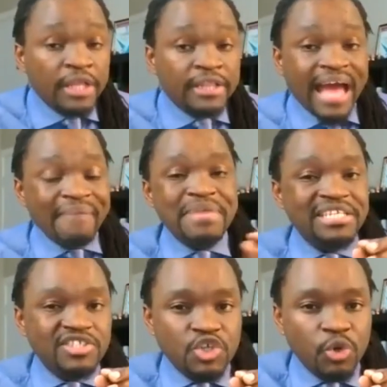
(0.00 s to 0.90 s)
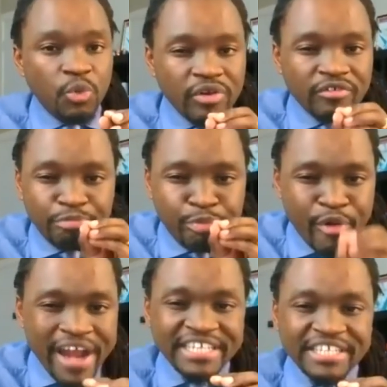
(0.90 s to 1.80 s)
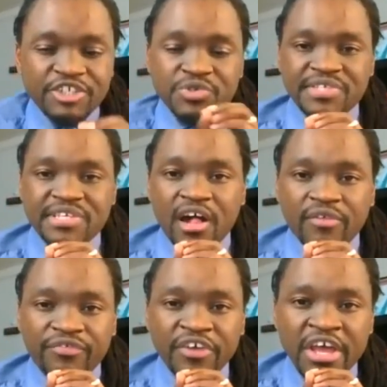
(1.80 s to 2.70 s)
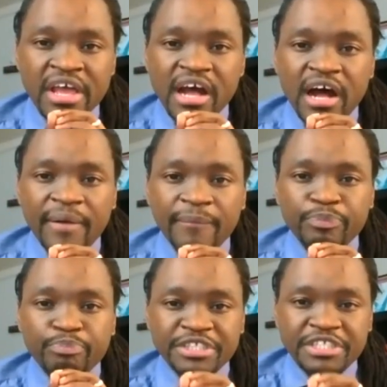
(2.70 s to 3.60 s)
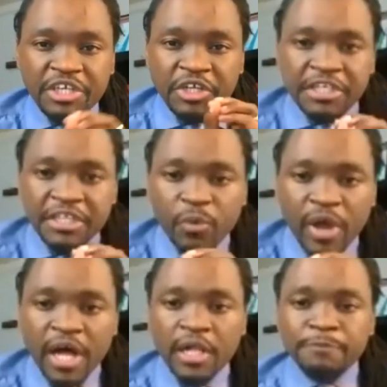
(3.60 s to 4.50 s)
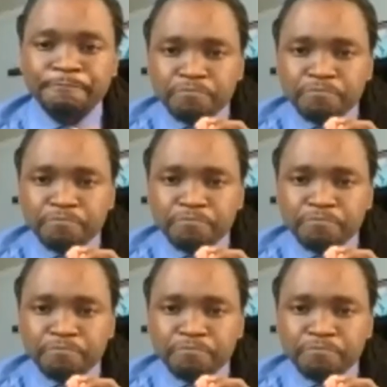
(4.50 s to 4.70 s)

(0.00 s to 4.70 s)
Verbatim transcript: that means you would have branded yourself um, particularly well.